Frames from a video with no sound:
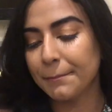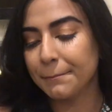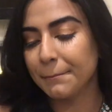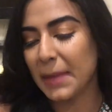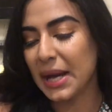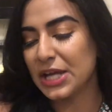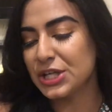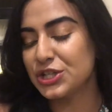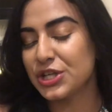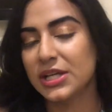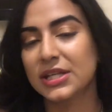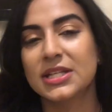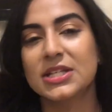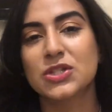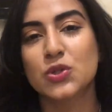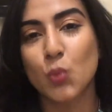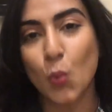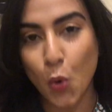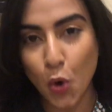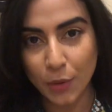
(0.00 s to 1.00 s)
My shade
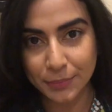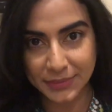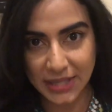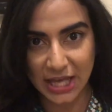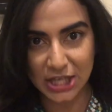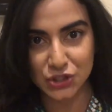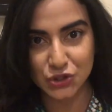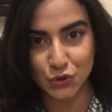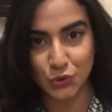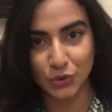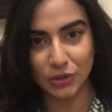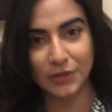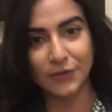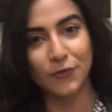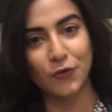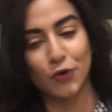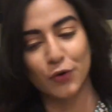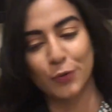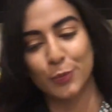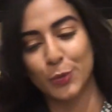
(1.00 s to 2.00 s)
is Warm Natural
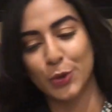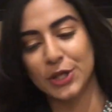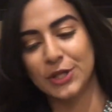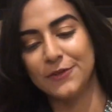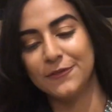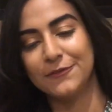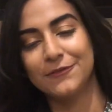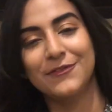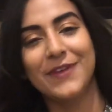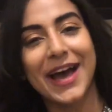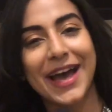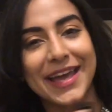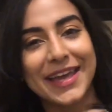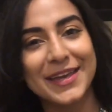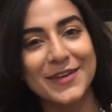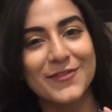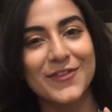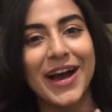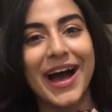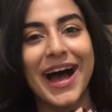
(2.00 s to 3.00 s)

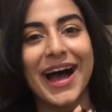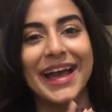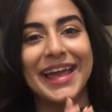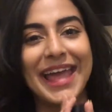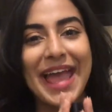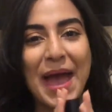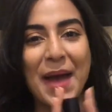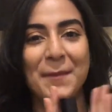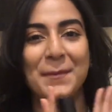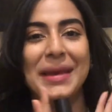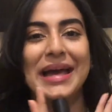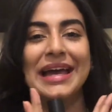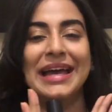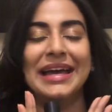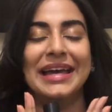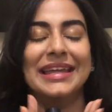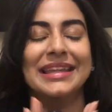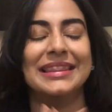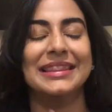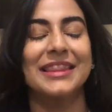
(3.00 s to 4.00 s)
4.5. I am
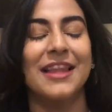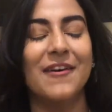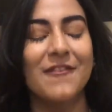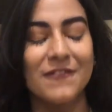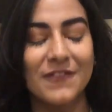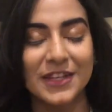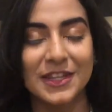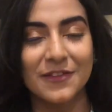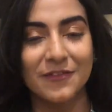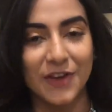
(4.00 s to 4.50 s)
in love with the